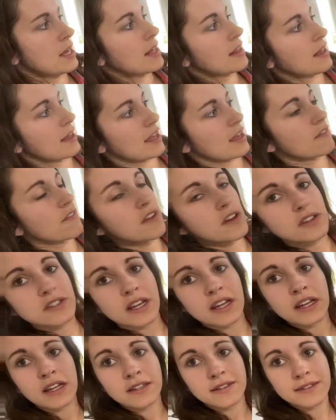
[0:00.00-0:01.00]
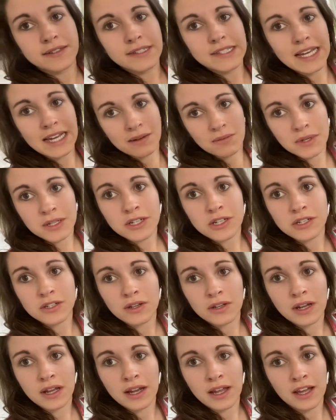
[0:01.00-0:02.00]
Like if there's any damages
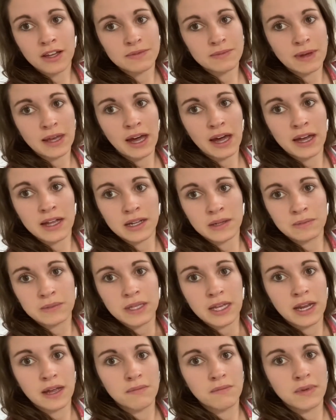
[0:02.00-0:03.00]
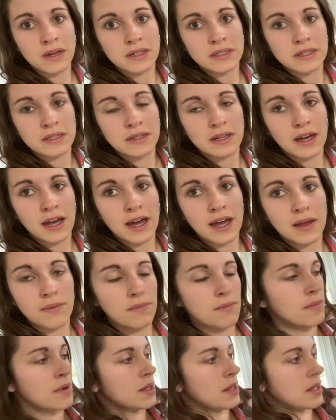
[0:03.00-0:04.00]
on any of my items that
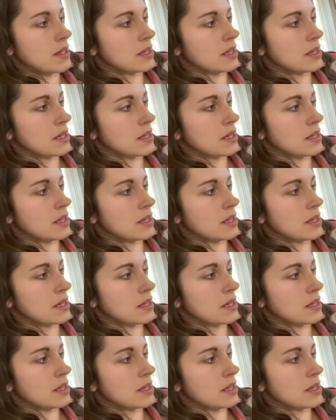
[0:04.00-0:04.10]
I'm